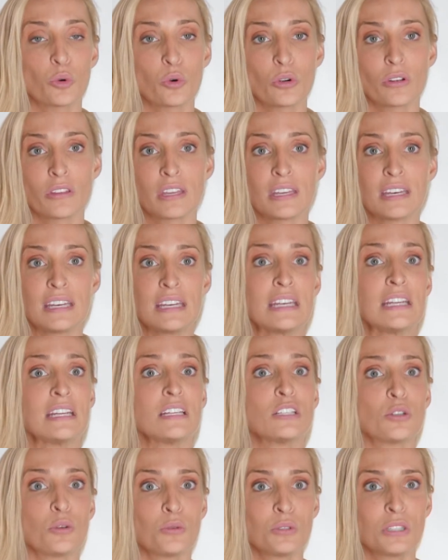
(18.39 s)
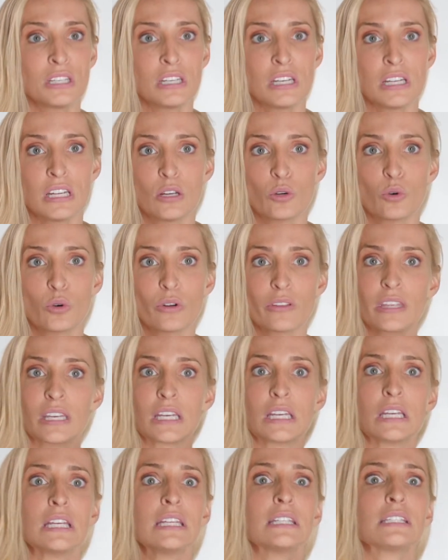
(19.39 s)
or that it is OCD, or
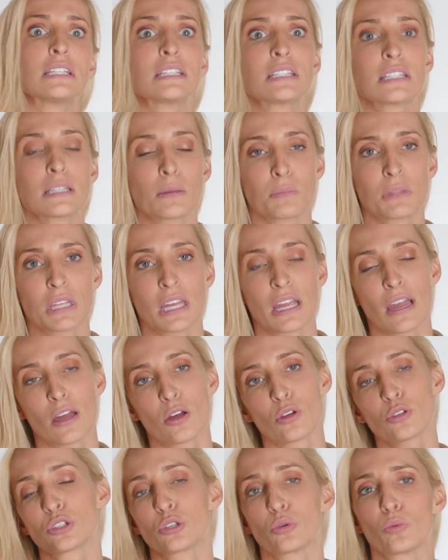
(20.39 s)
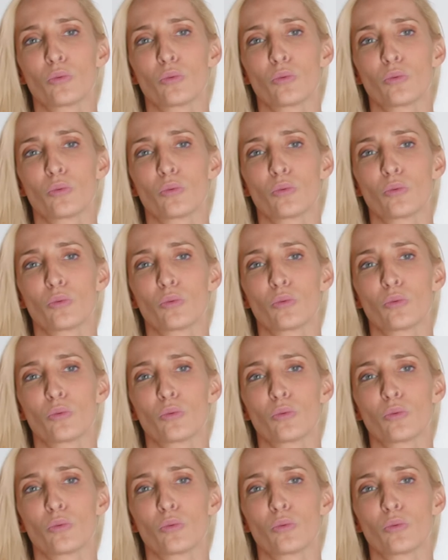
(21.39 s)
that it isn't something else,